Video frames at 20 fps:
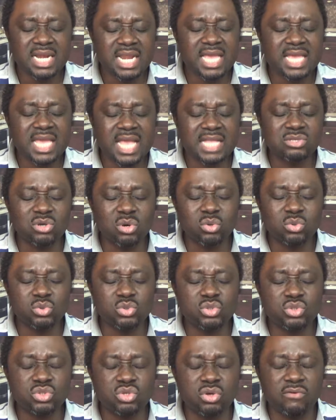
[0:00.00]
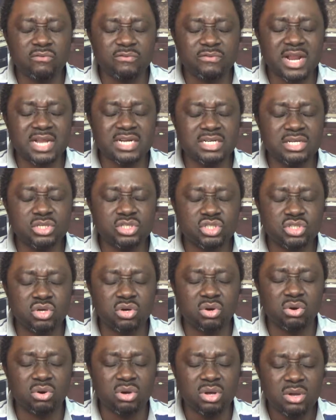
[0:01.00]
Le ketokuzo
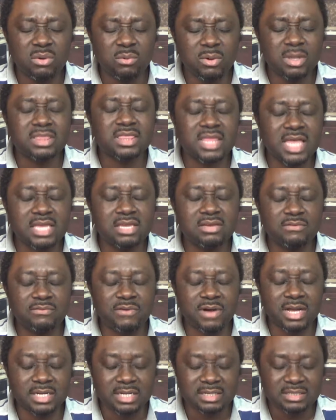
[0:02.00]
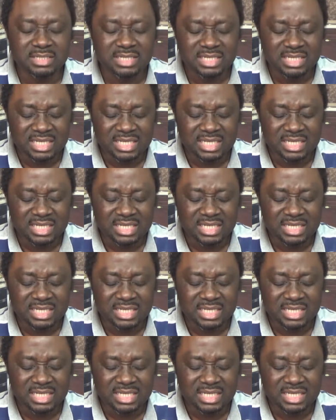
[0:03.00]
frandeshko. Well, thank you, Father.